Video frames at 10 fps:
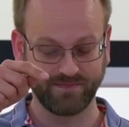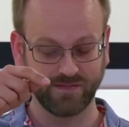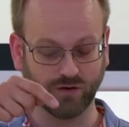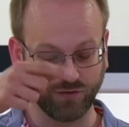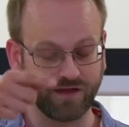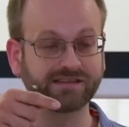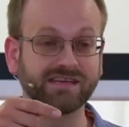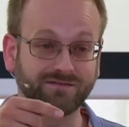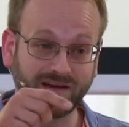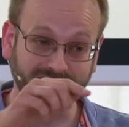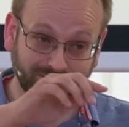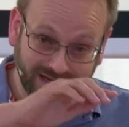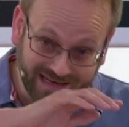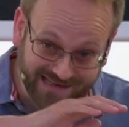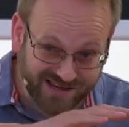Authentic faith
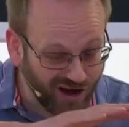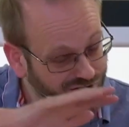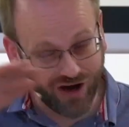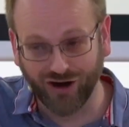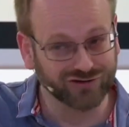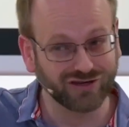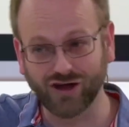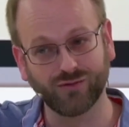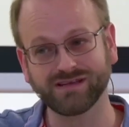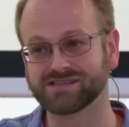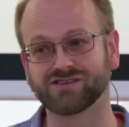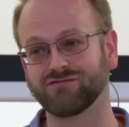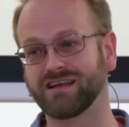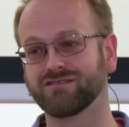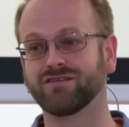means an ongoing
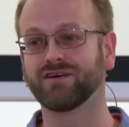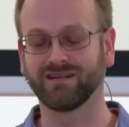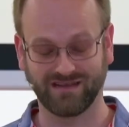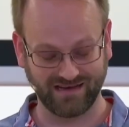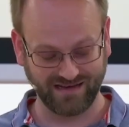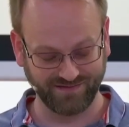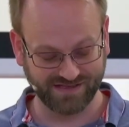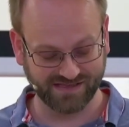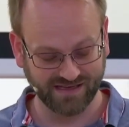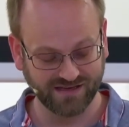surrender of our lives